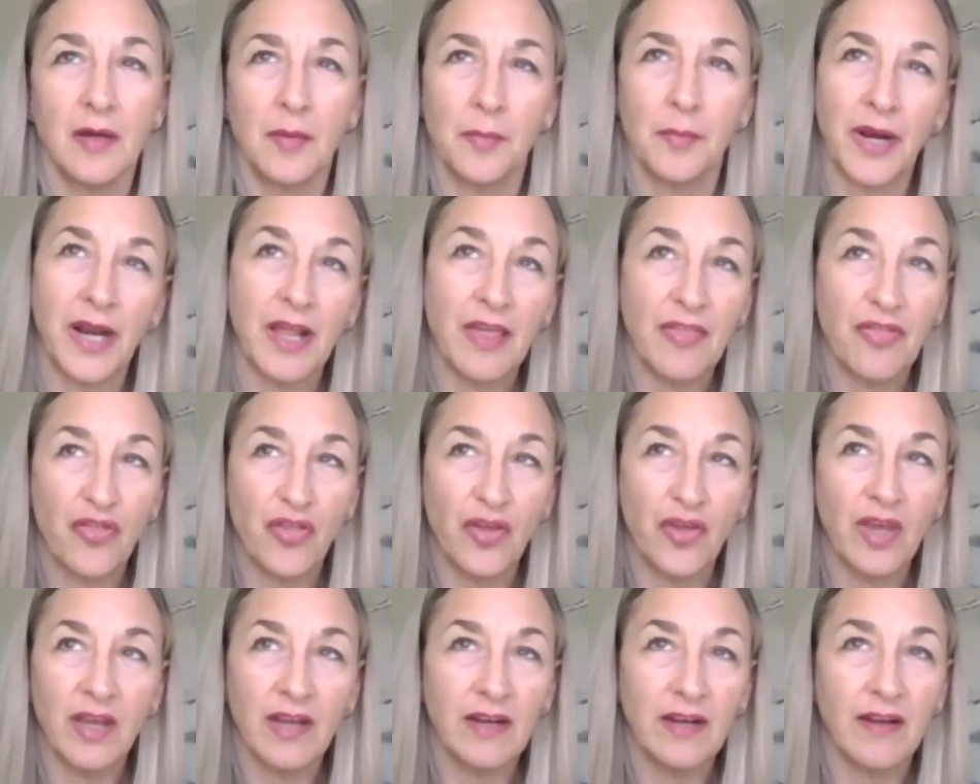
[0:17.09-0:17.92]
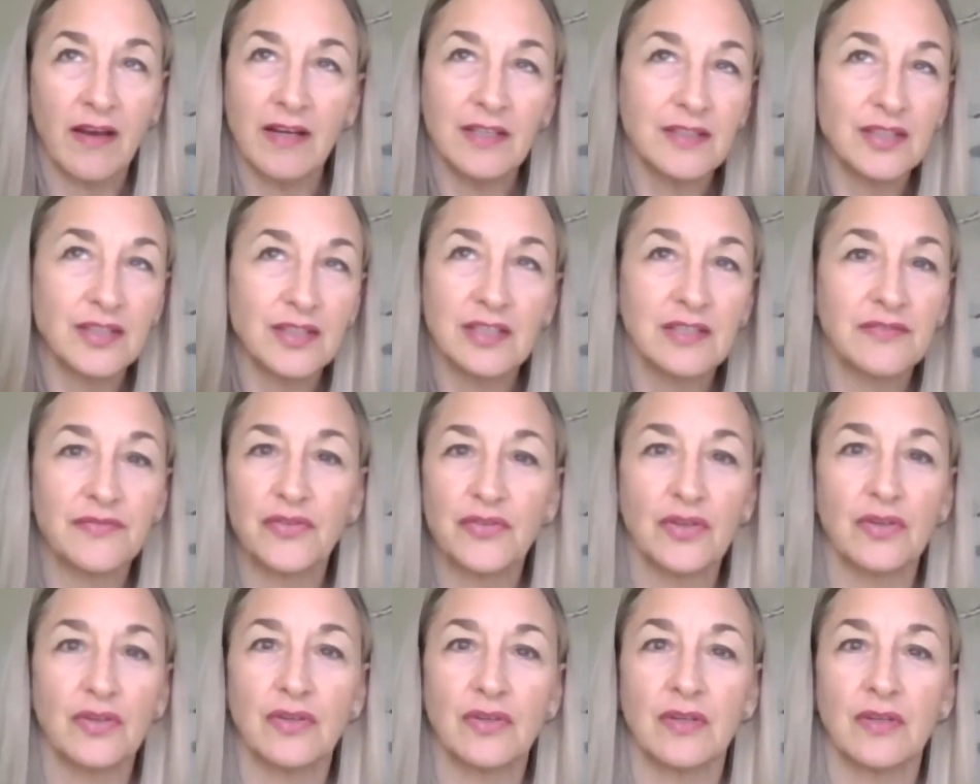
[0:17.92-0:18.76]
but I think not just
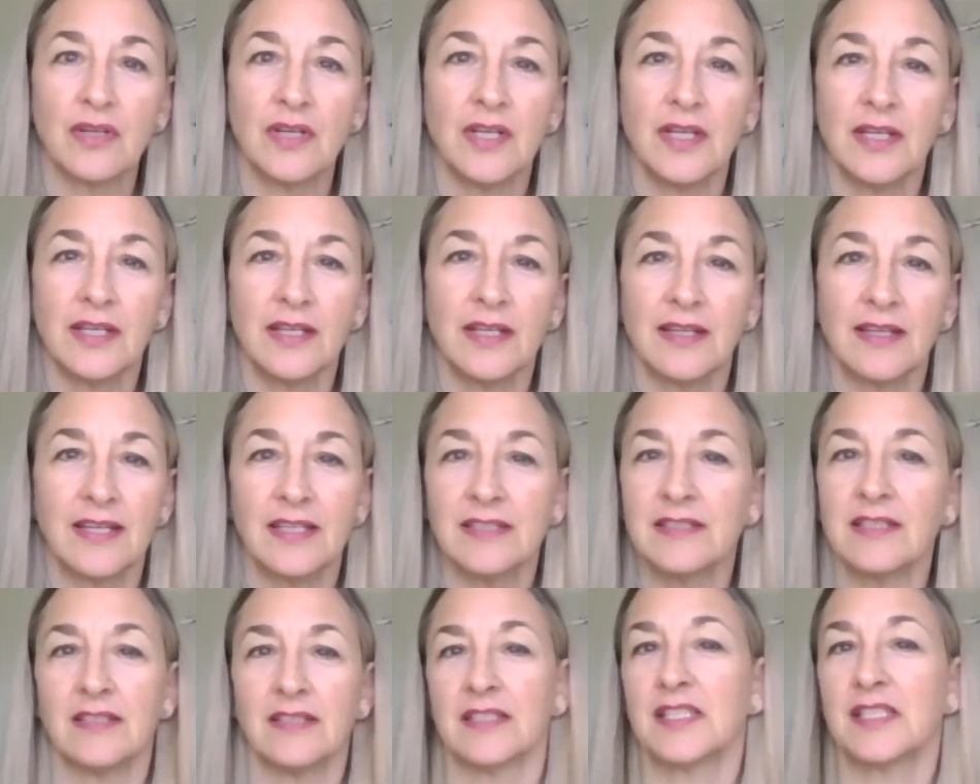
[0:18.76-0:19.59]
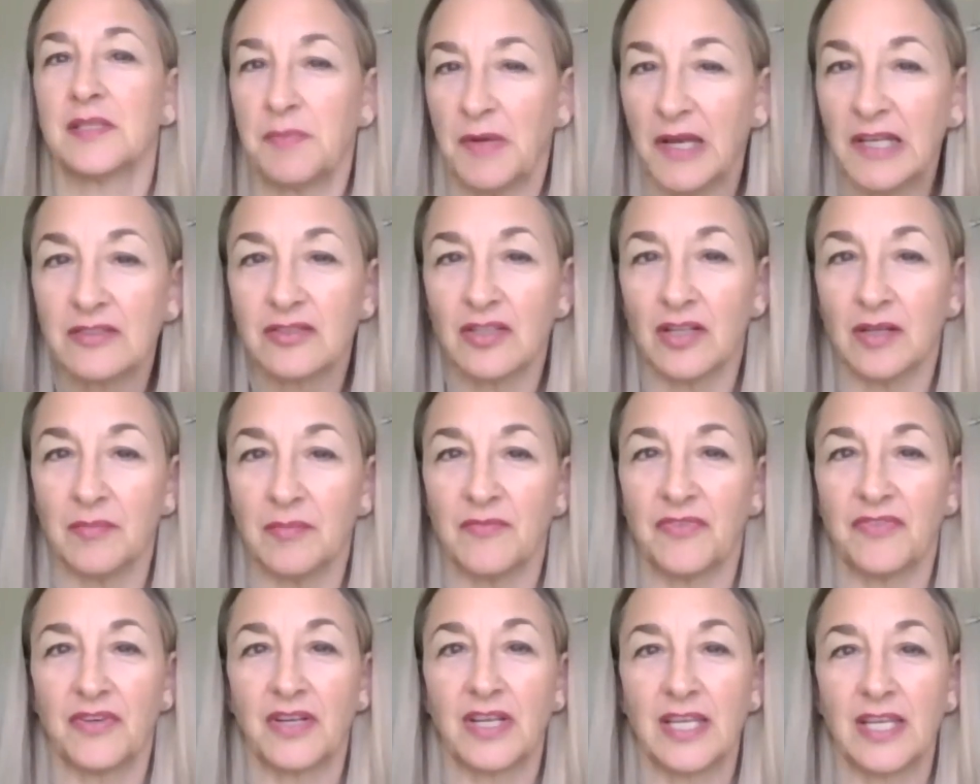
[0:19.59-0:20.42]
for kids on the spectrum,
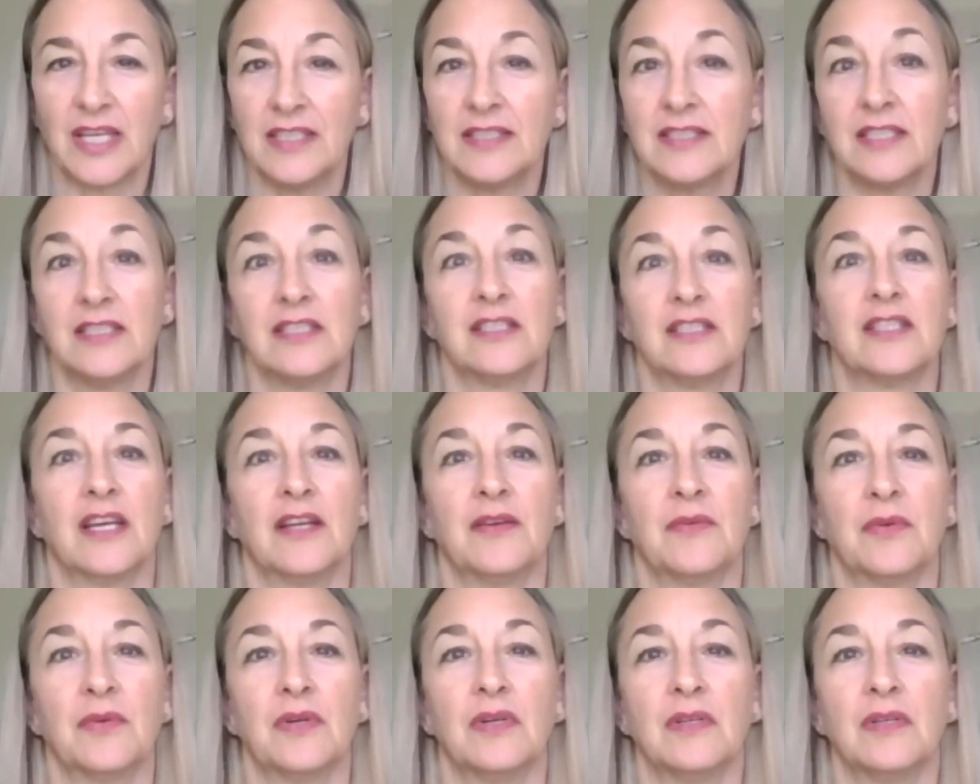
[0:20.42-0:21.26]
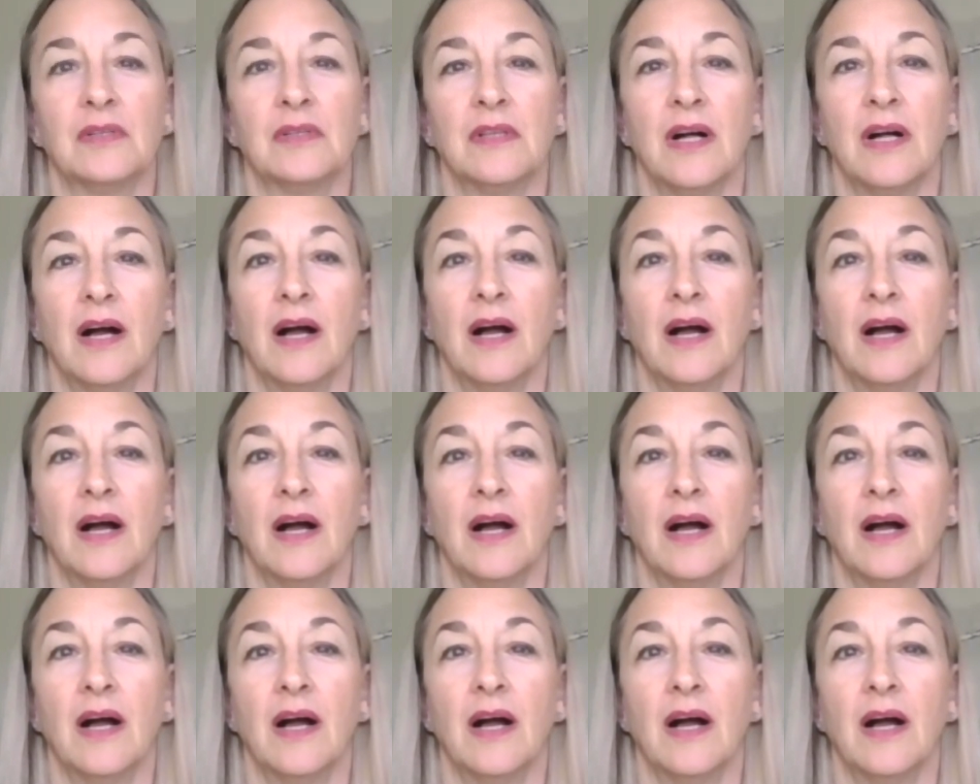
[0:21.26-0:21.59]
for kids in general,